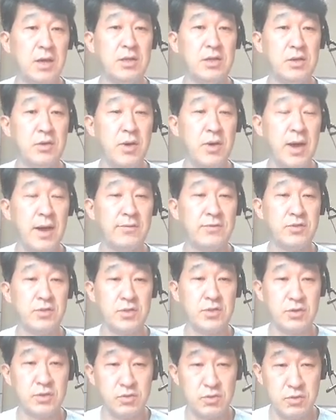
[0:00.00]
you have
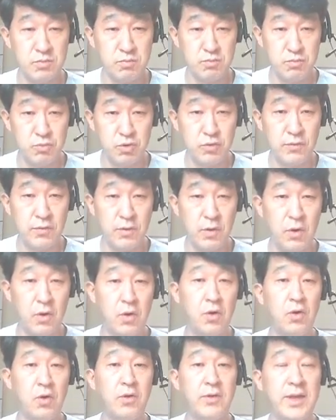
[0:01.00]
to move
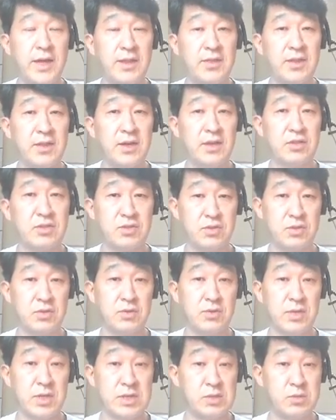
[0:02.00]
all that thing
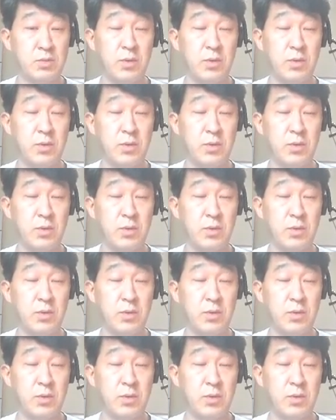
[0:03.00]
to this